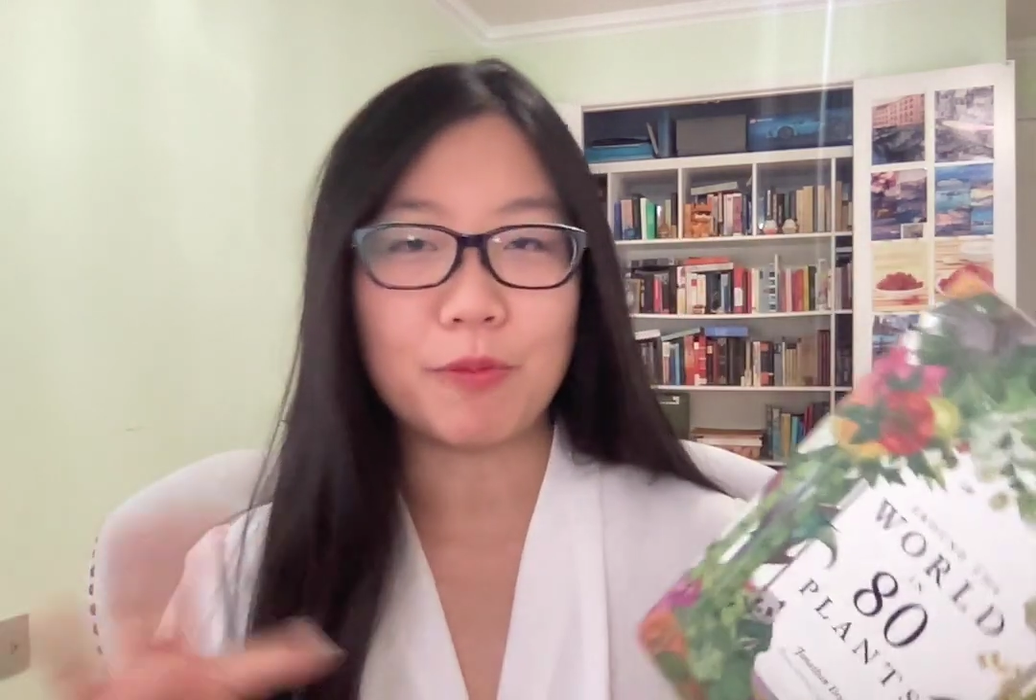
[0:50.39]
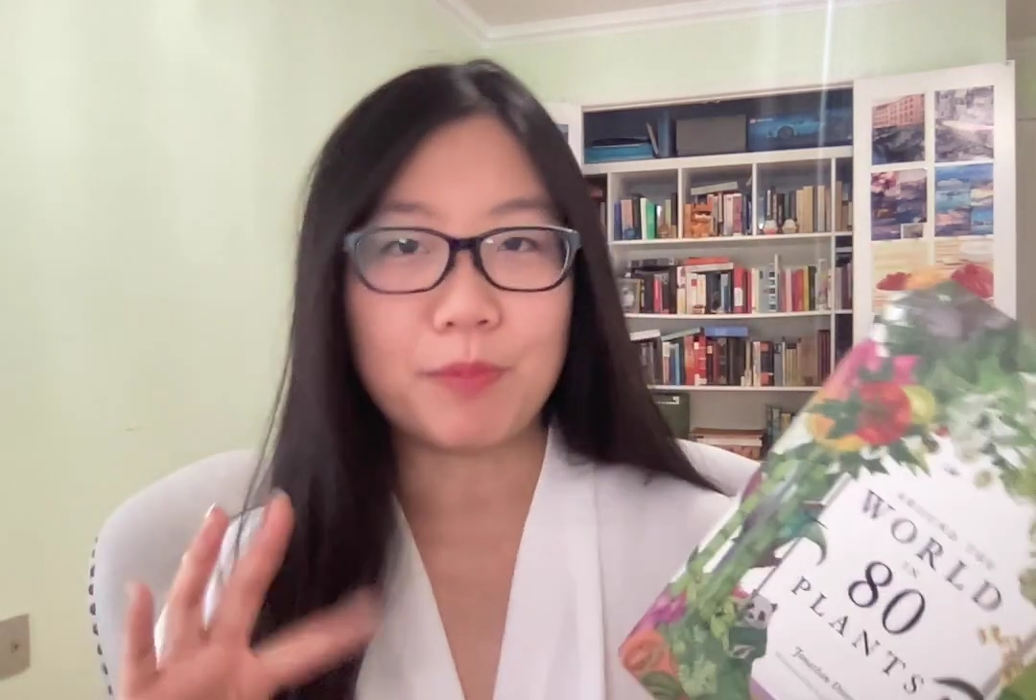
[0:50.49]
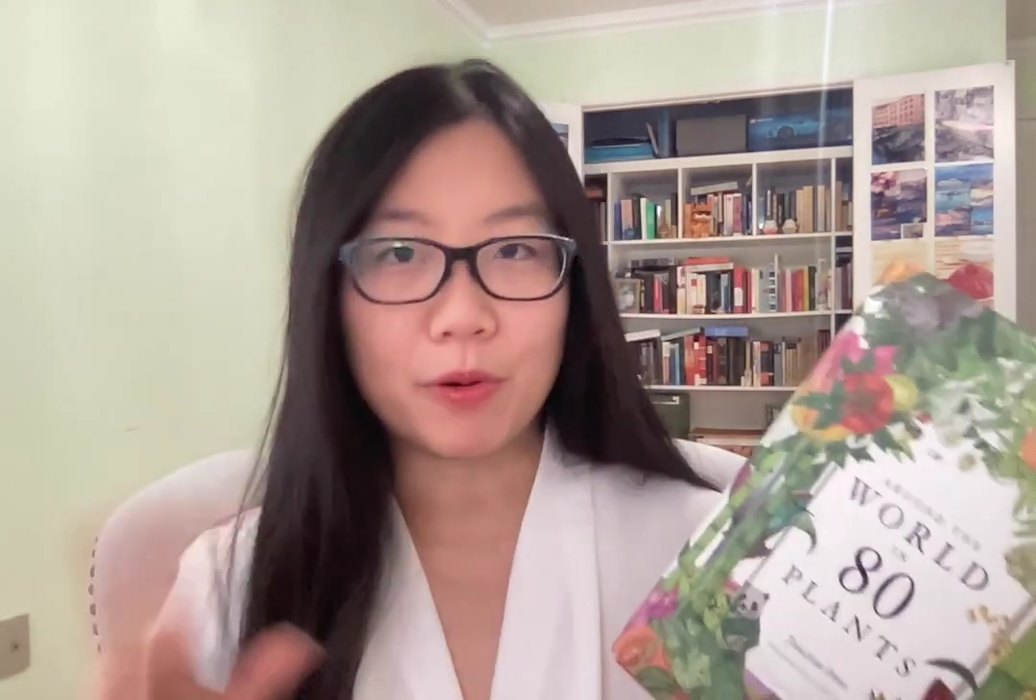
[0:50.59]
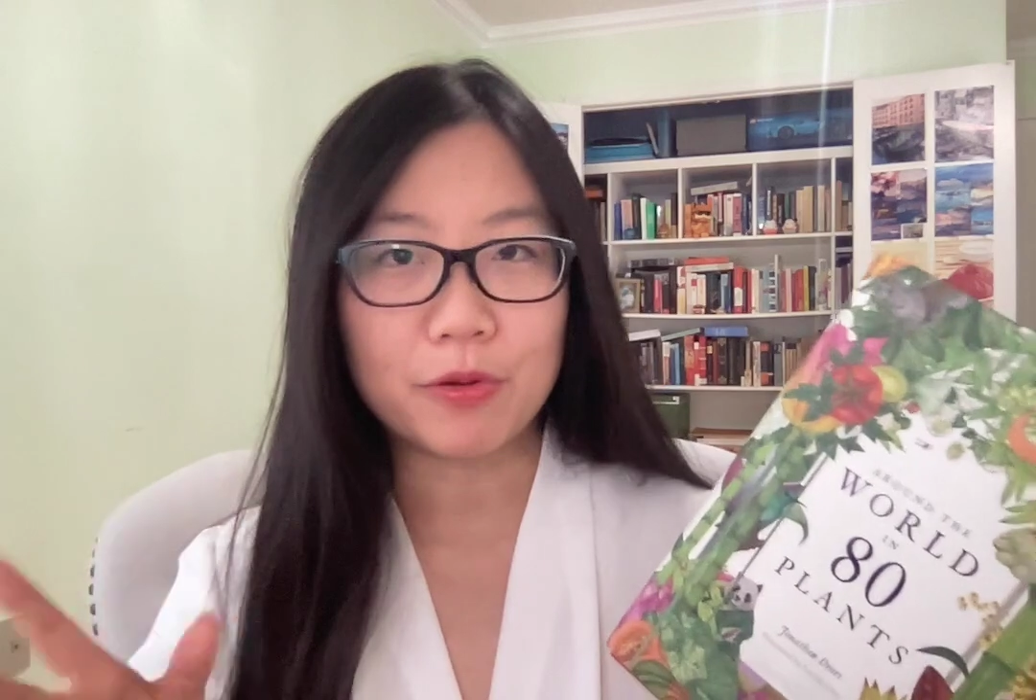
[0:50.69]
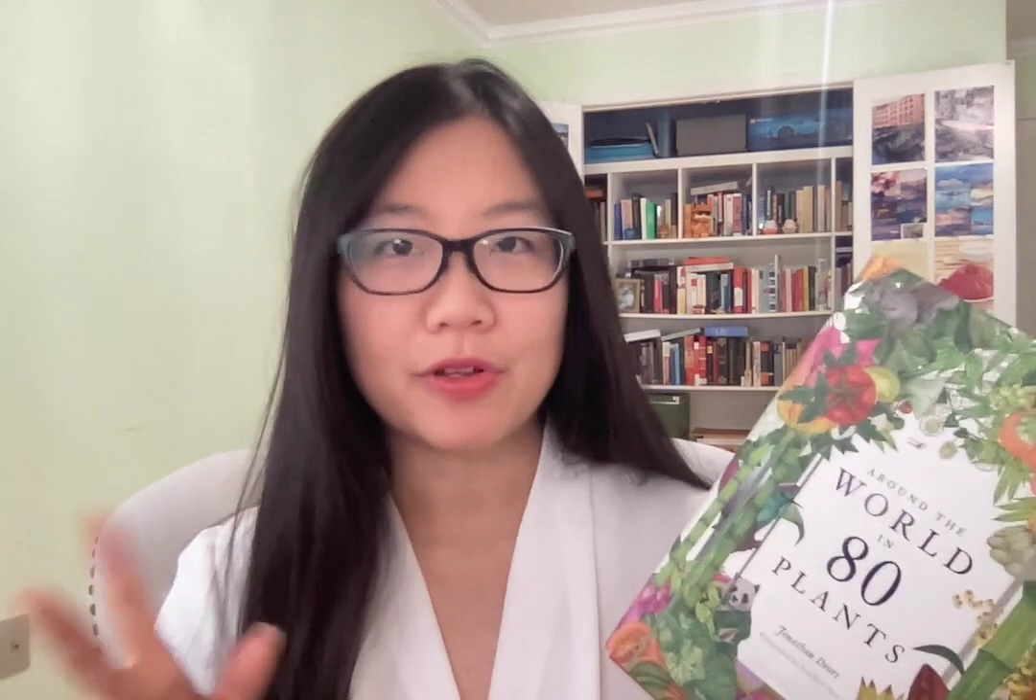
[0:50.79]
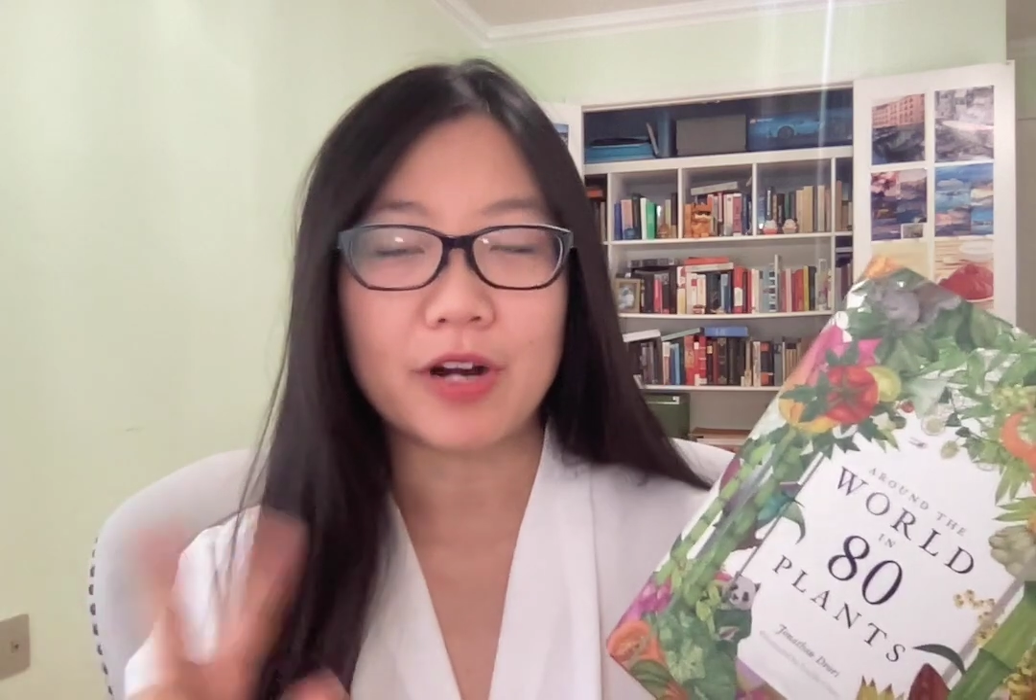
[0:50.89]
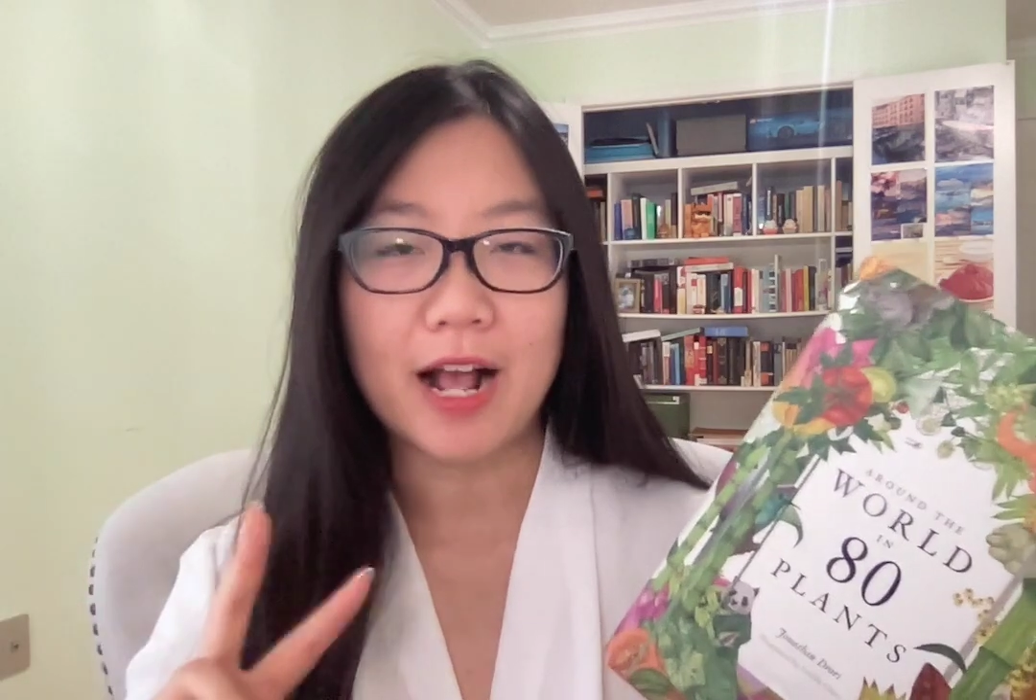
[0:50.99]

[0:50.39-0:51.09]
both are